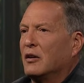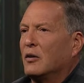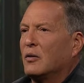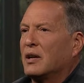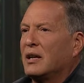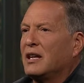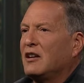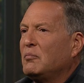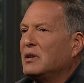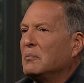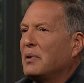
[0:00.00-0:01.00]
Okay, they've
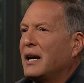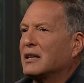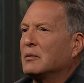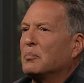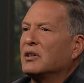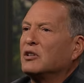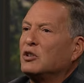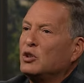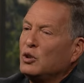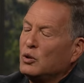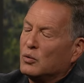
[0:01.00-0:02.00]
been impacted, but
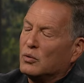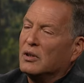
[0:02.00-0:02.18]
you